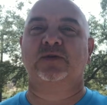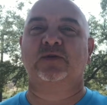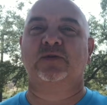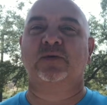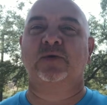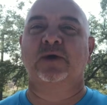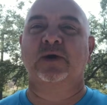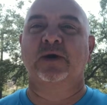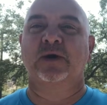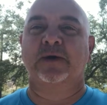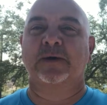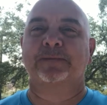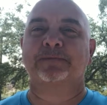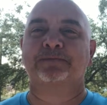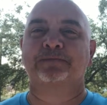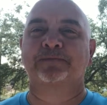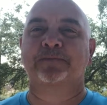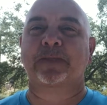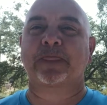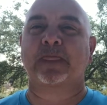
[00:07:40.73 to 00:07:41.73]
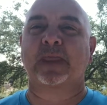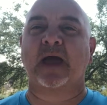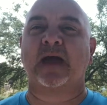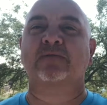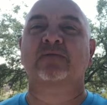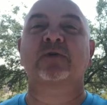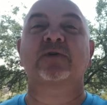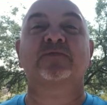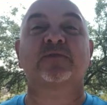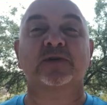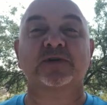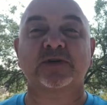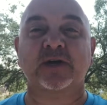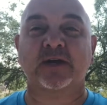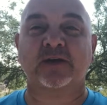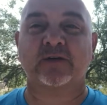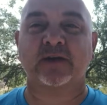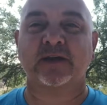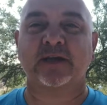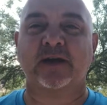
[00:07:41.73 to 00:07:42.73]
to have a
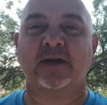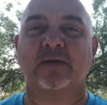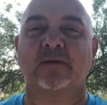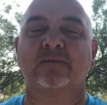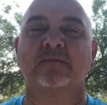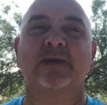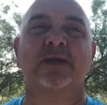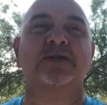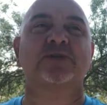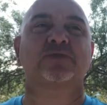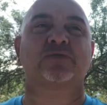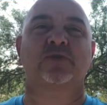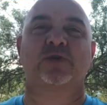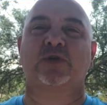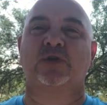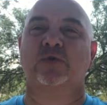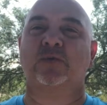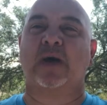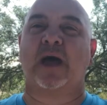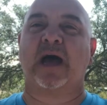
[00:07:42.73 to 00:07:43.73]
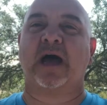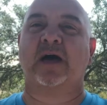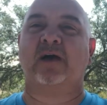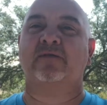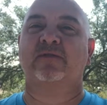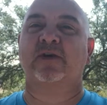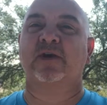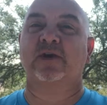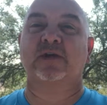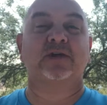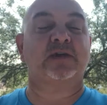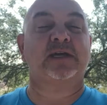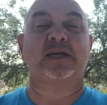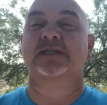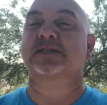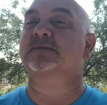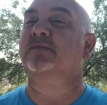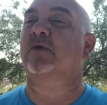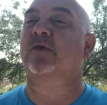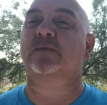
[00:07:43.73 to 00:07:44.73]
refrigerator in there, make sure you can
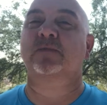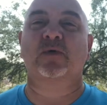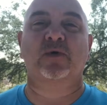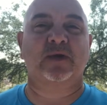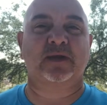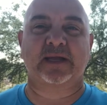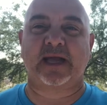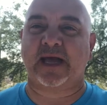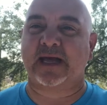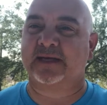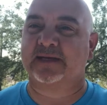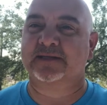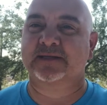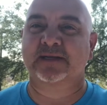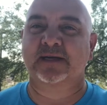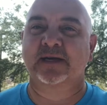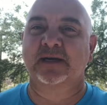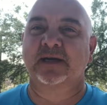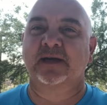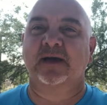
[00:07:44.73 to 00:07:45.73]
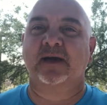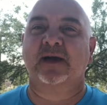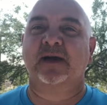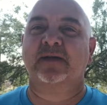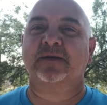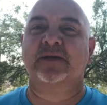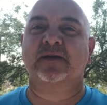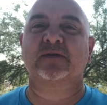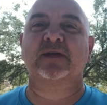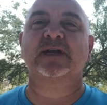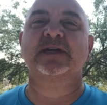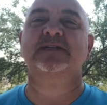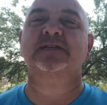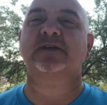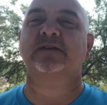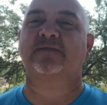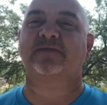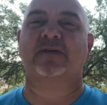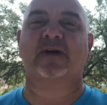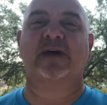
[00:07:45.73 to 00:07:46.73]
get some hard-boiled eggs. They're
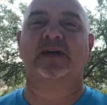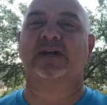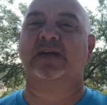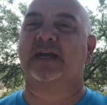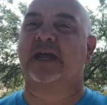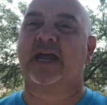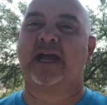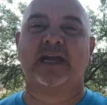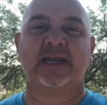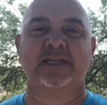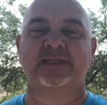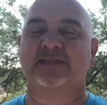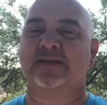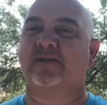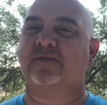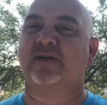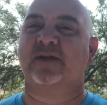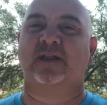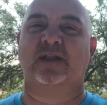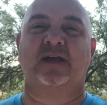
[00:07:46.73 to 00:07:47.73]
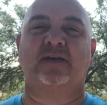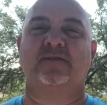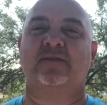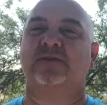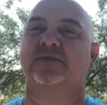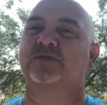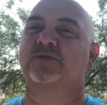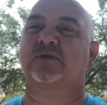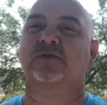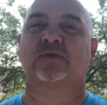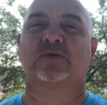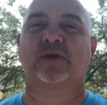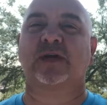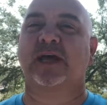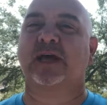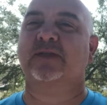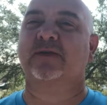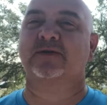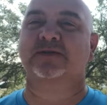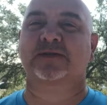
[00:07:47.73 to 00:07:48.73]
easy to find at any 7-Eleven, Circle
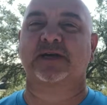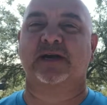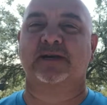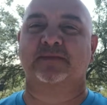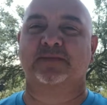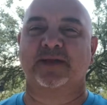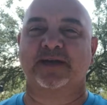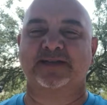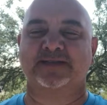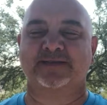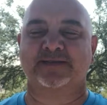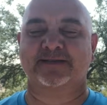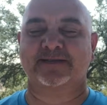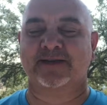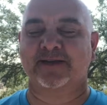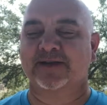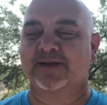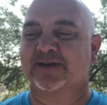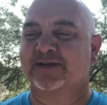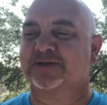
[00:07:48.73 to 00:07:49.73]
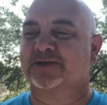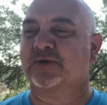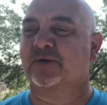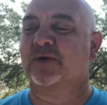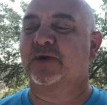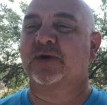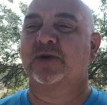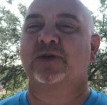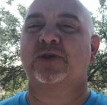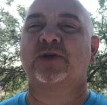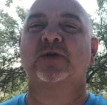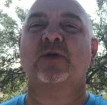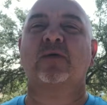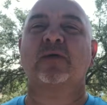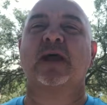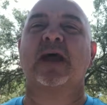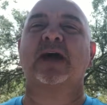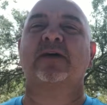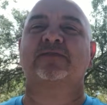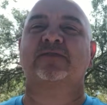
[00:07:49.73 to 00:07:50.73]
K, those kind of places. So you
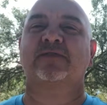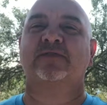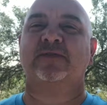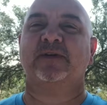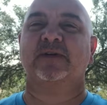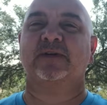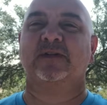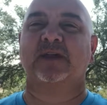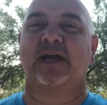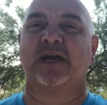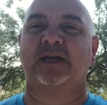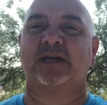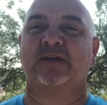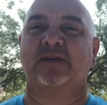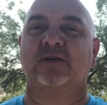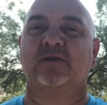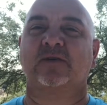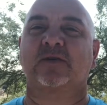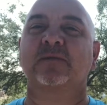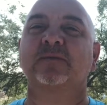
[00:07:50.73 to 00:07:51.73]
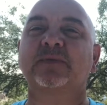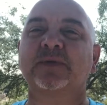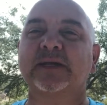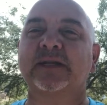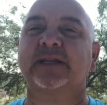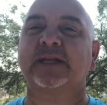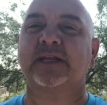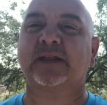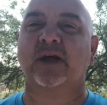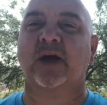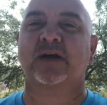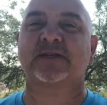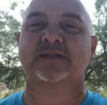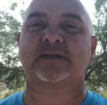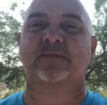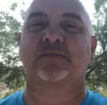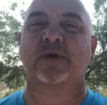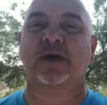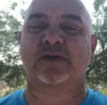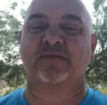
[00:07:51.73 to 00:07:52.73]
don't have to feel like you're completely
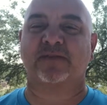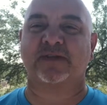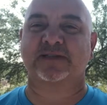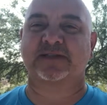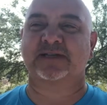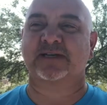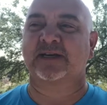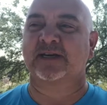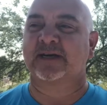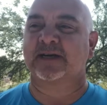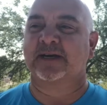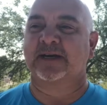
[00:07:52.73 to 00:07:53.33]
lost at breakfast.